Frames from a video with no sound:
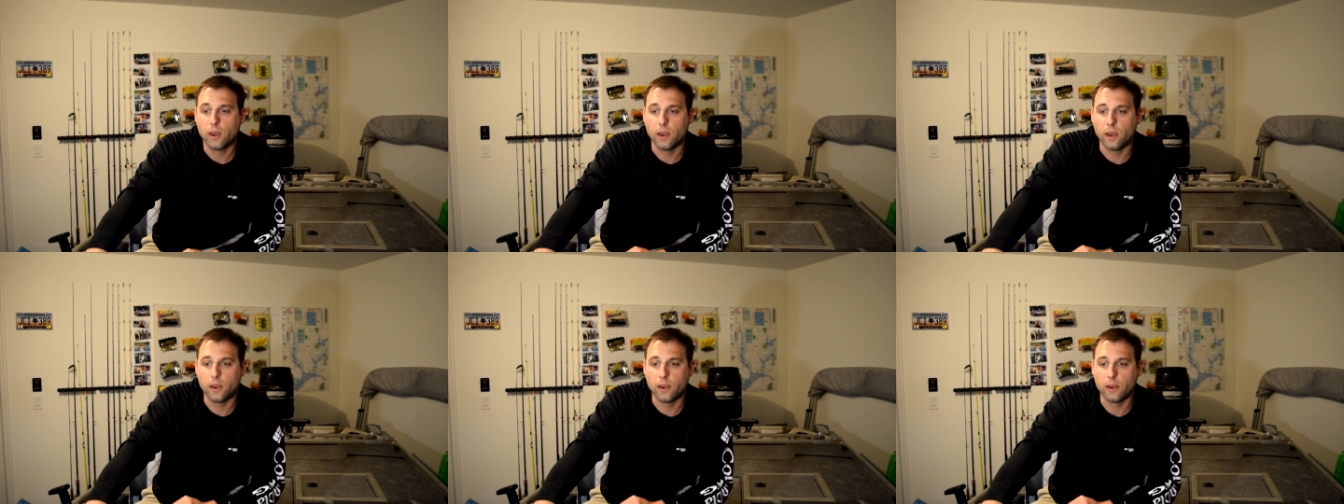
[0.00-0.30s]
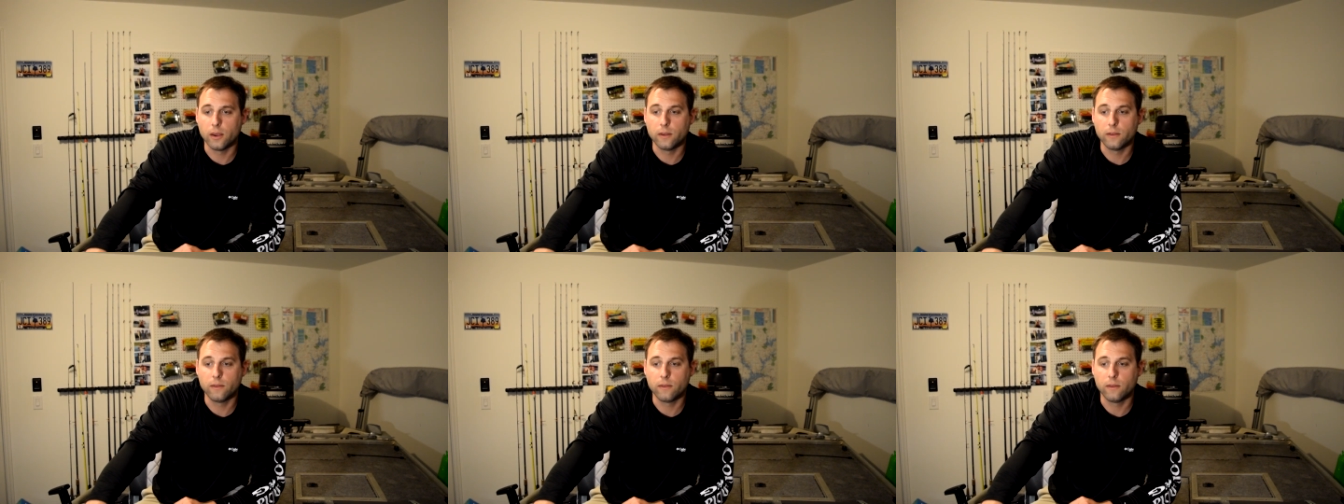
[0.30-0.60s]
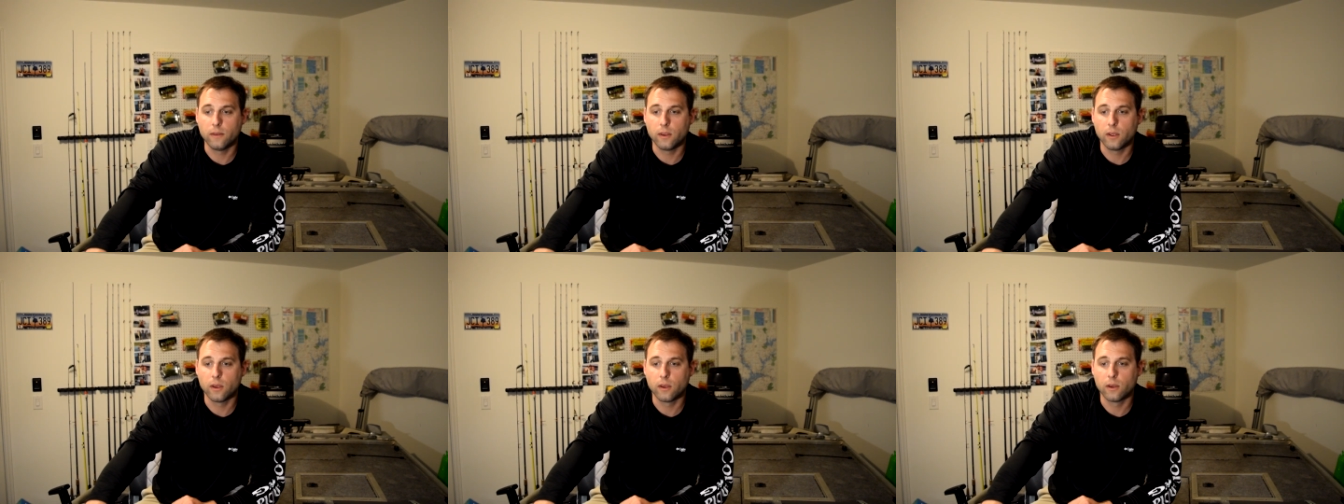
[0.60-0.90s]
And,
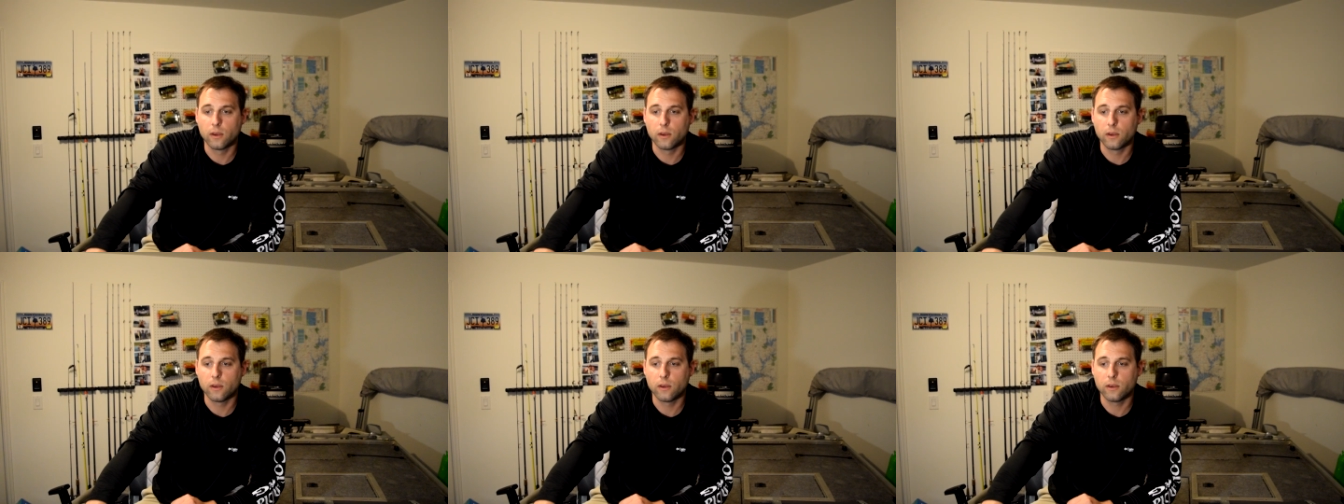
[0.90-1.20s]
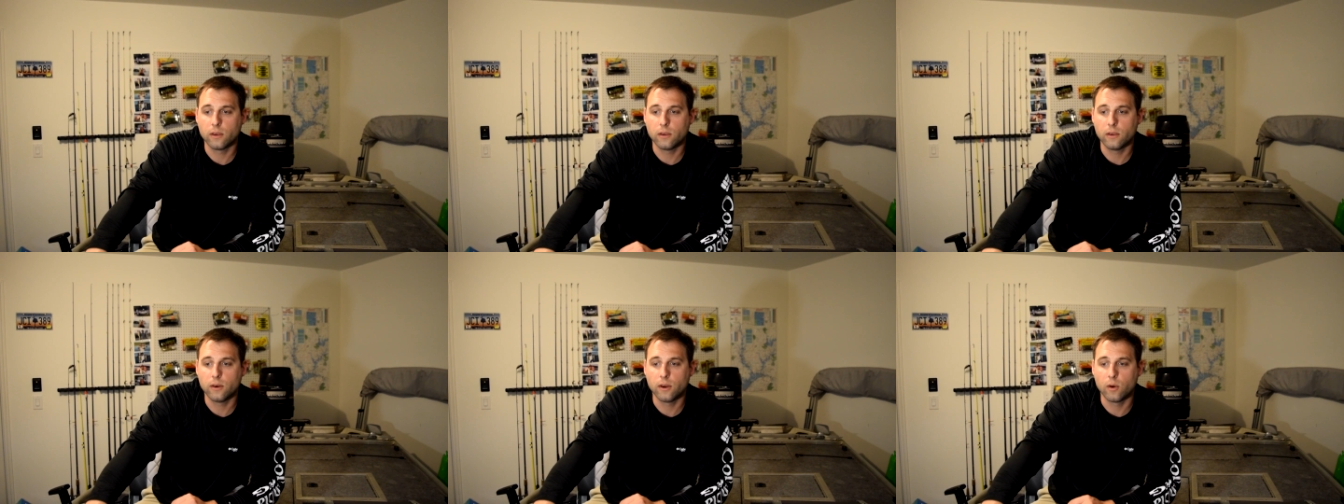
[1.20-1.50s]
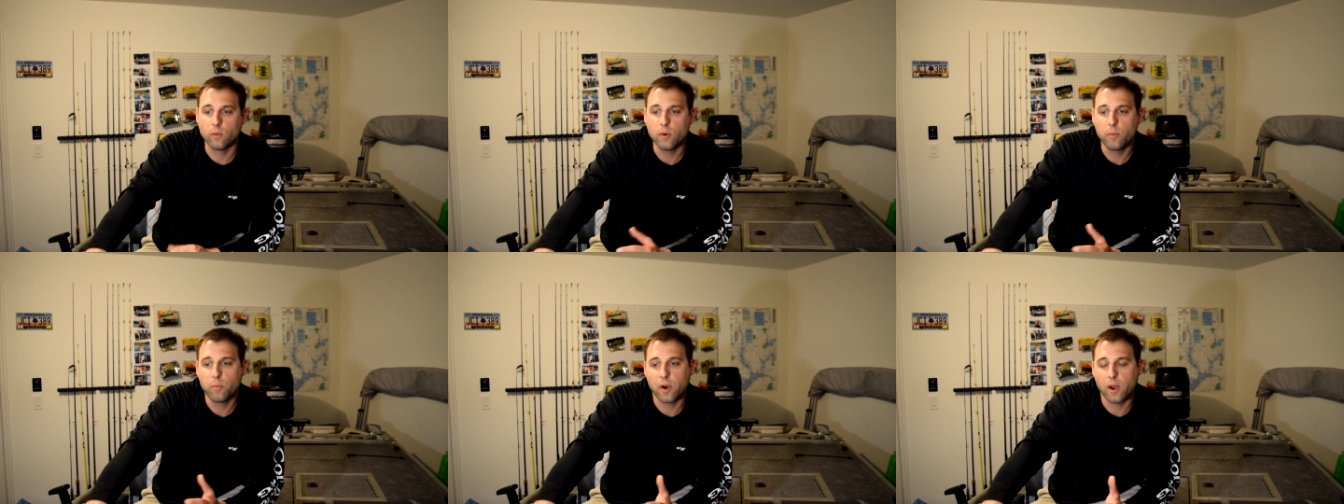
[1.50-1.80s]
you know,
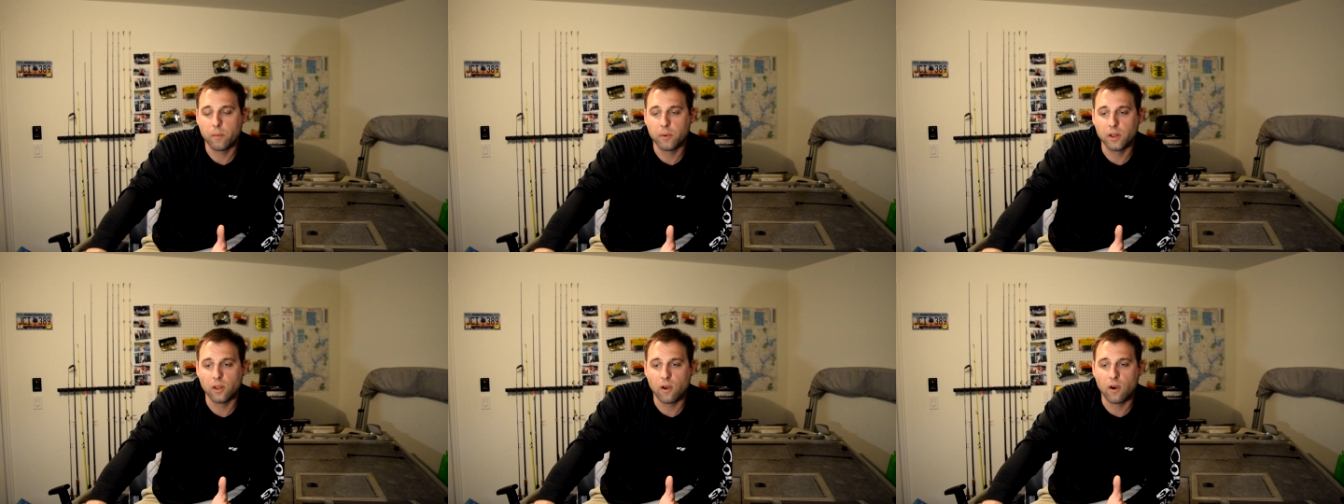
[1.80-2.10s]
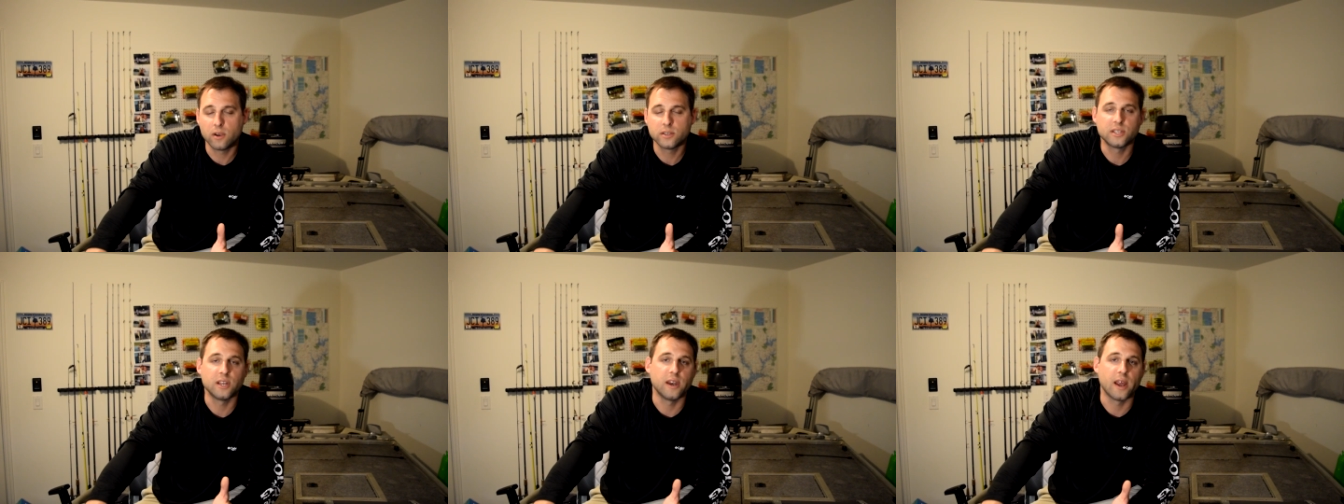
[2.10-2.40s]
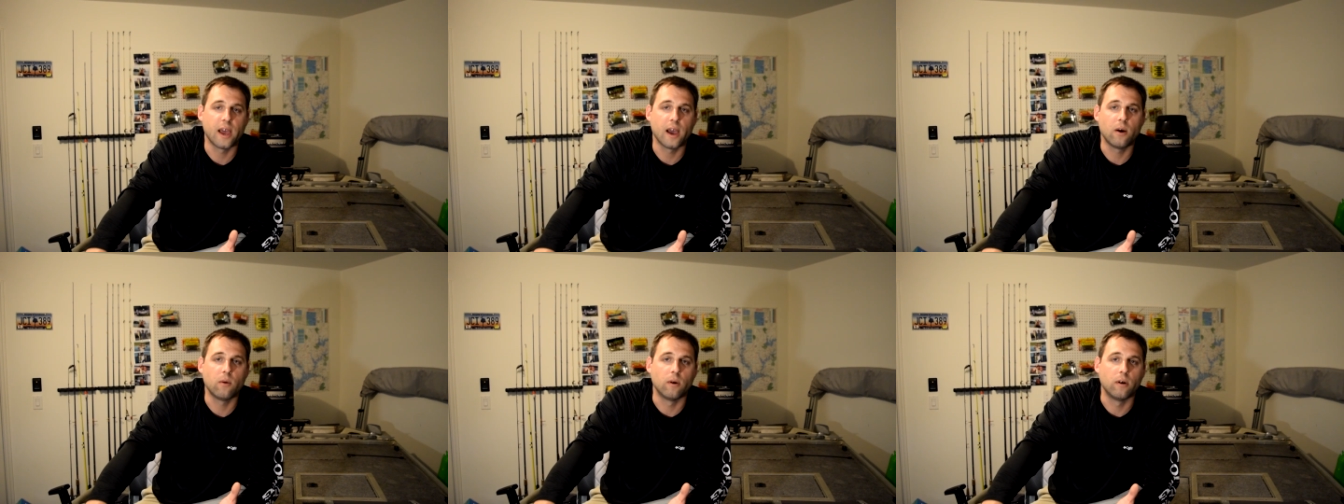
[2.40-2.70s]
we probably lost an
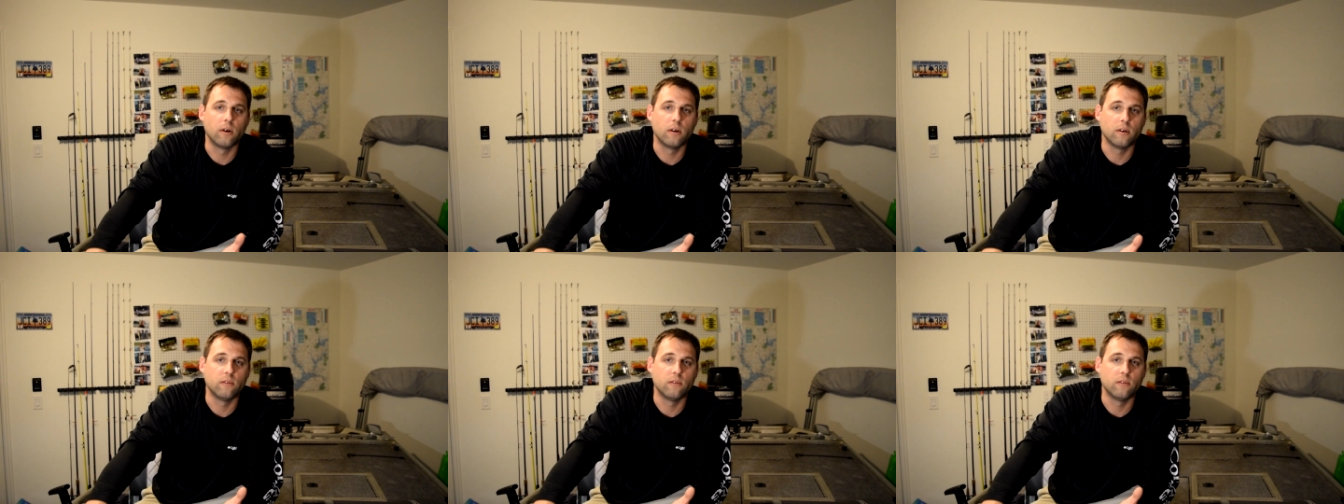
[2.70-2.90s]
hour